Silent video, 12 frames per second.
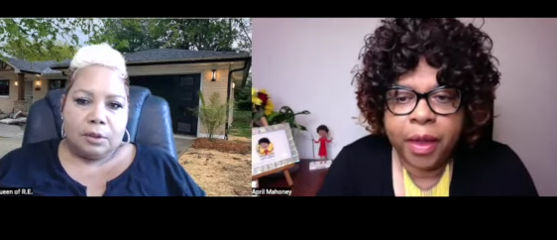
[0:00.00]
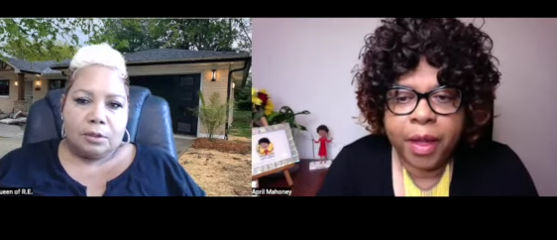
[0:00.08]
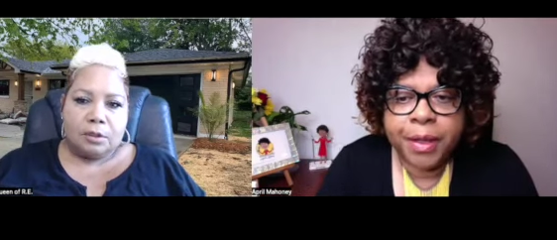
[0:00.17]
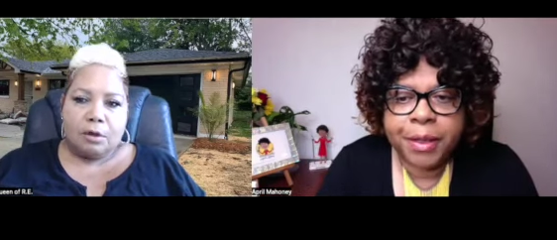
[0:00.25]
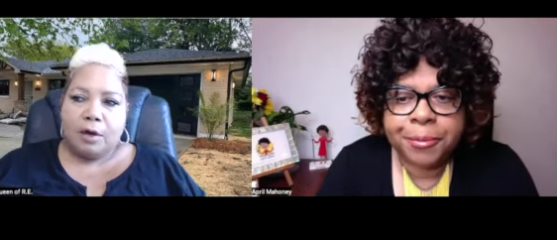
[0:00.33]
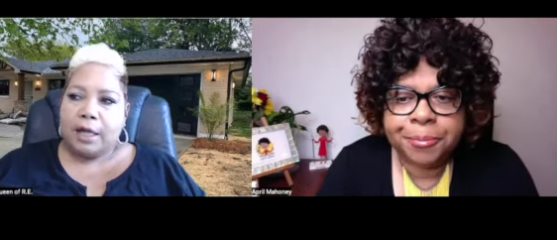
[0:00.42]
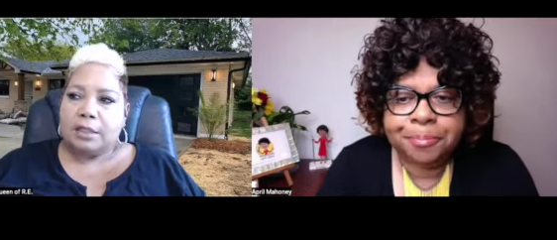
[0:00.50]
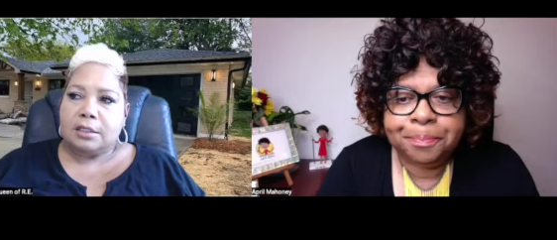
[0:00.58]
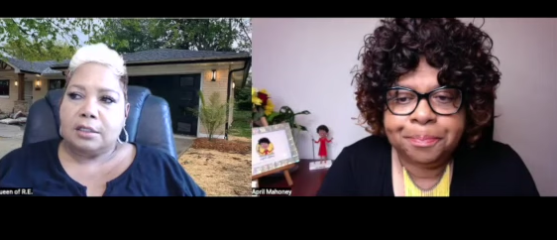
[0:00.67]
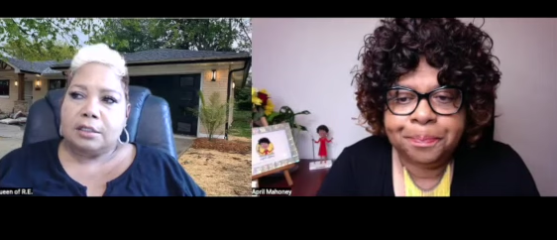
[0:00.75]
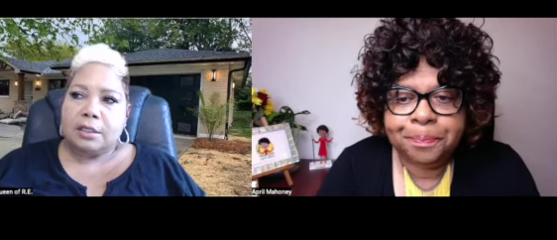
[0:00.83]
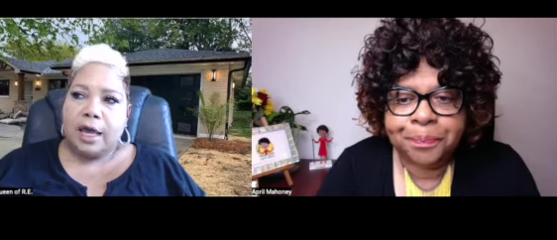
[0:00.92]
Speaker 1: So I just
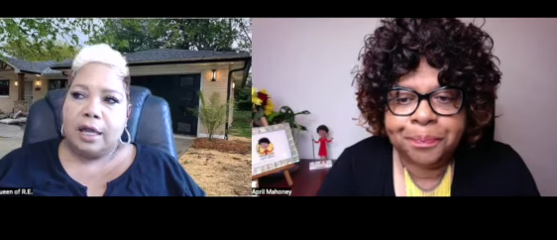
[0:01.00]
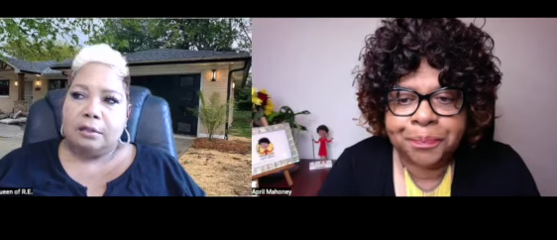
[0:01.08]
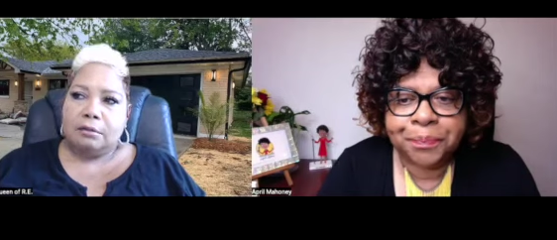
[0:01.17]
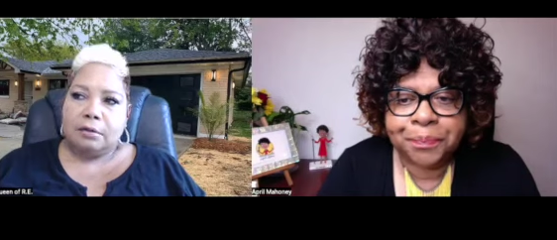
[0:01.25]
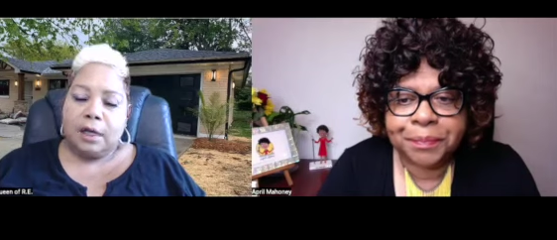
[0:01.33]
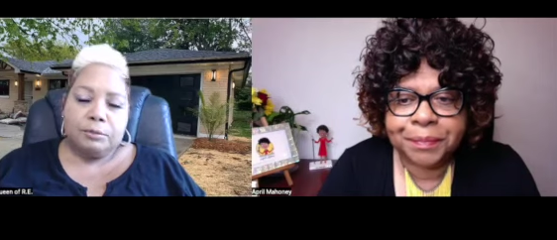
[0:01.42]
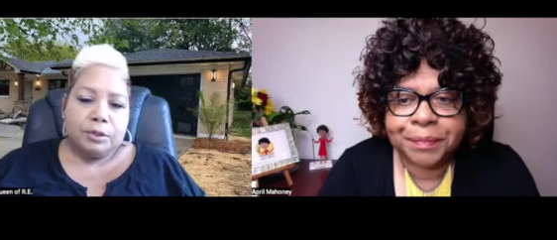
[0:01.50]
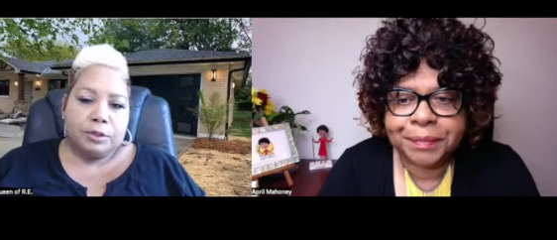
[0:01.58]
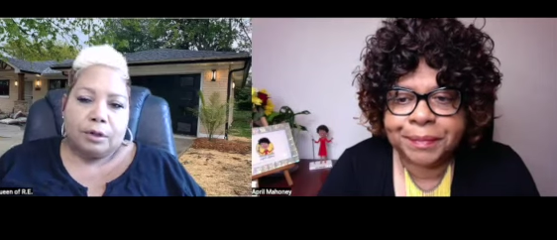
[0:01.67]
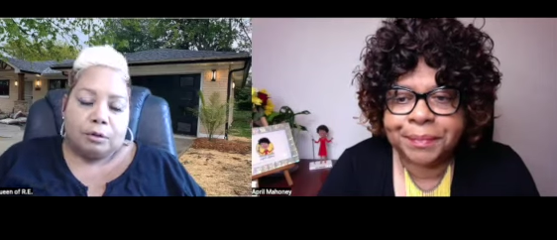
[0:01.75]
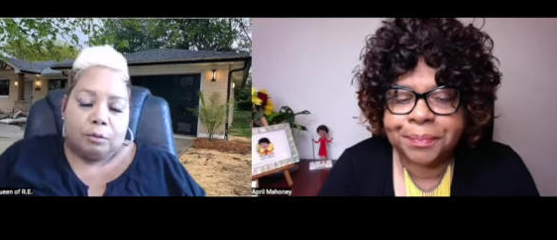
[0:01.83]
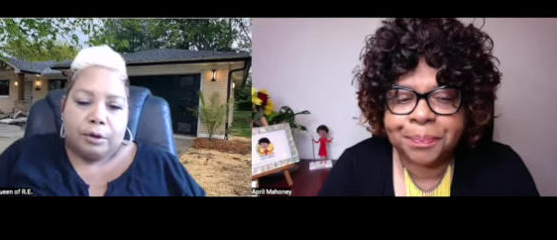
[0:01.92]
decided, I'm just
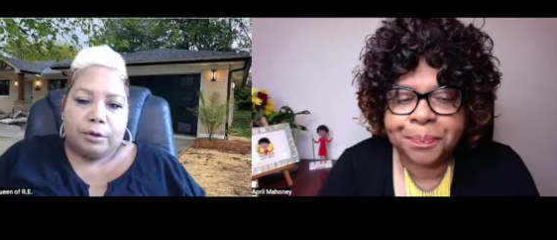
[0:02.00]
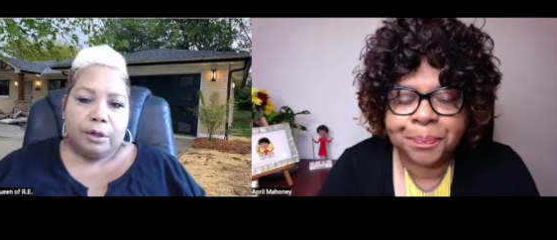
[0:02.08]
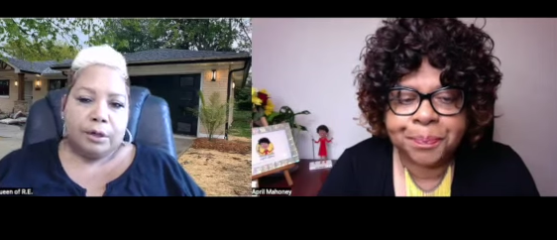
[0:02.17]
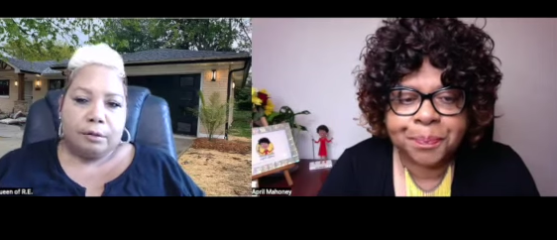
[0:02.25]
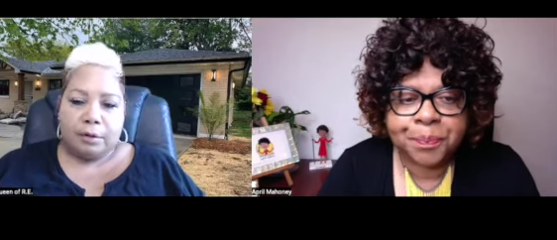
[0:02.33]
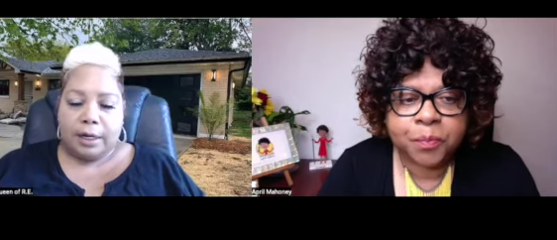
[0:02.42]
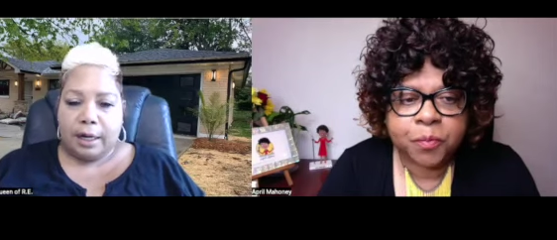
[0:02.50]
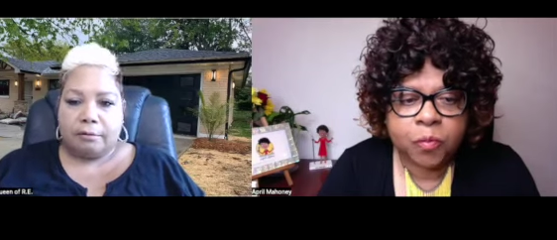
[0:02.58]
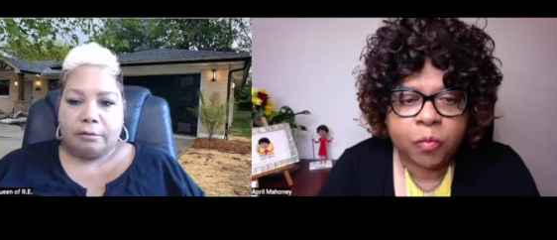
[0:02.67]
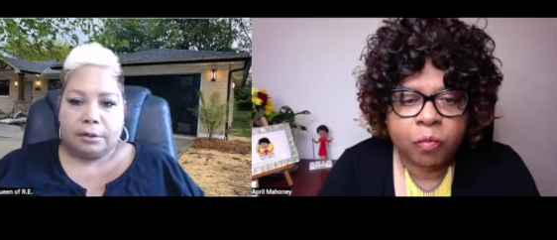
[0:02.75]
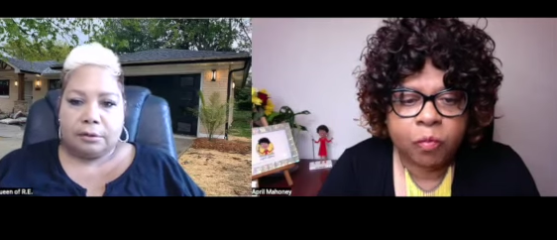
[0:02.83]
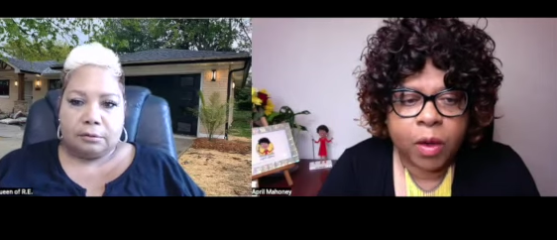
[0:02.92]
going to work here,
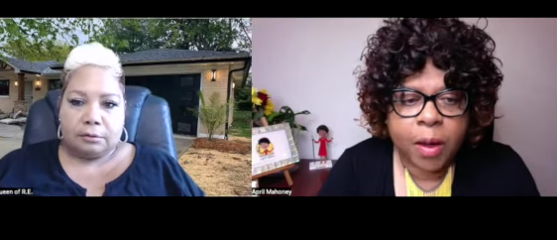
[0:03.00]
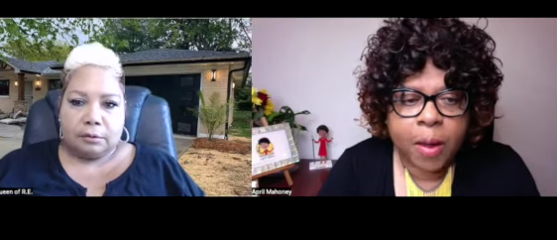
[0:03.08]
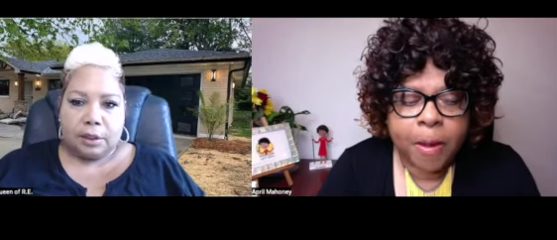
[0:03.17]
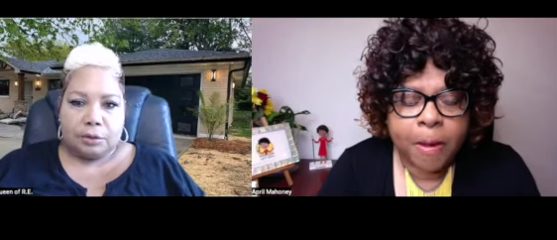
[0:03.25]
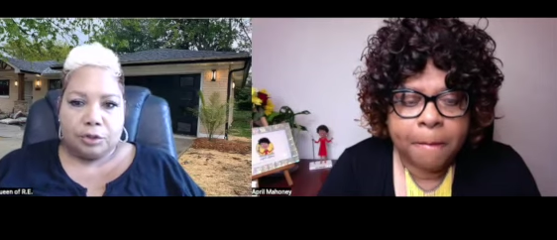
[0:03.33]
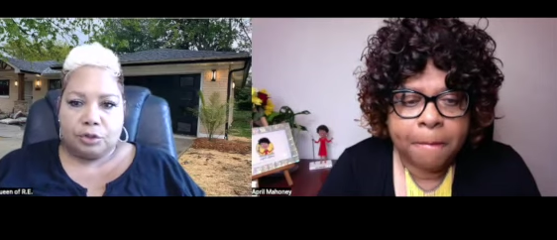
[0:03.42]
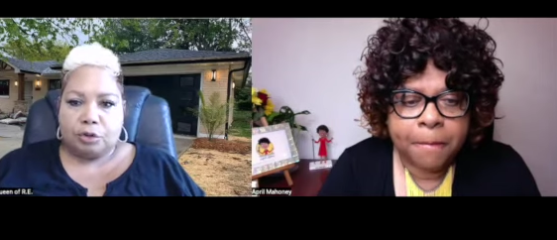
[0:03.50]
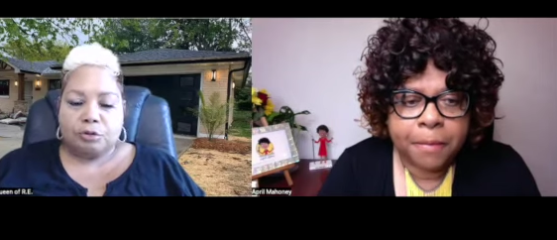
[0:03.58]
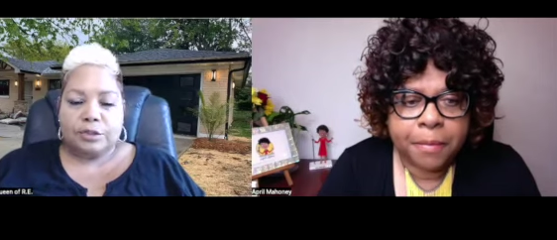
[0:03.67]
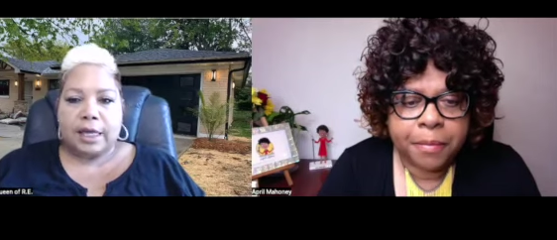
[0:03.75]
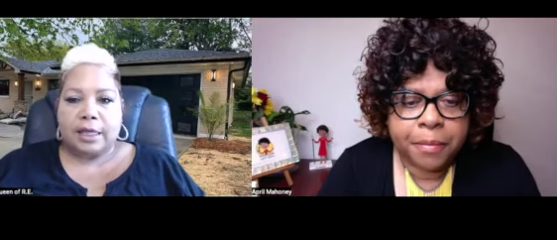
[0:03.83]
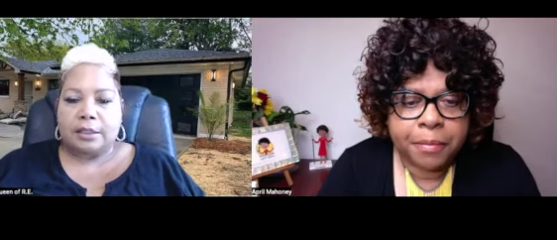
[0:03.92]
whatever. I'm just going to
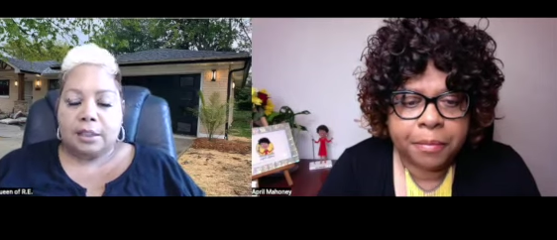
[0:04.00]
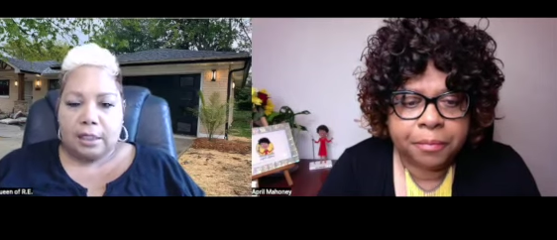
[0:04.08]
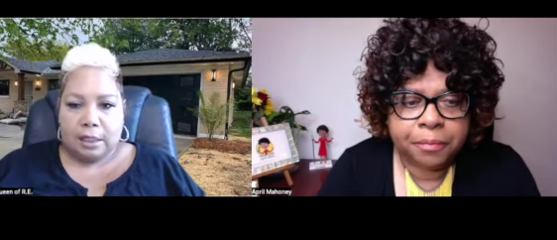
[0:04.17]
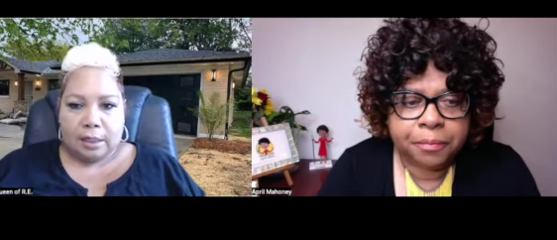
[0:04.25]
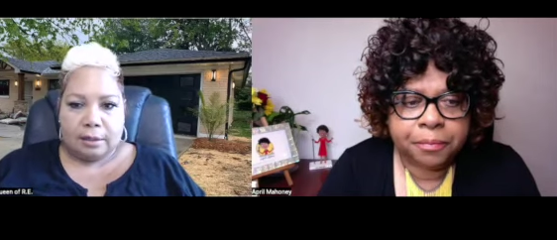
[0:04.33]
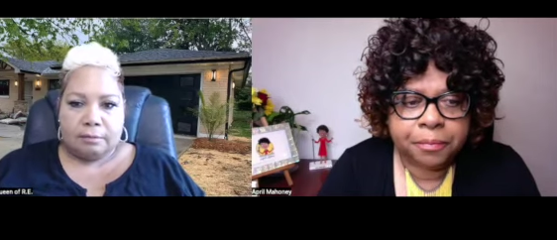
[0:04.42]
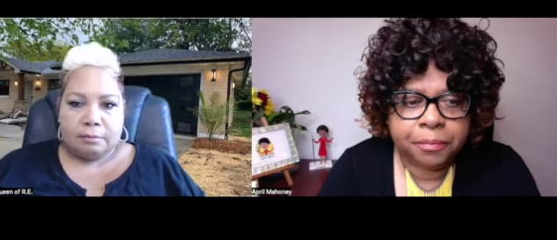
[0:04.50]
stay to the end.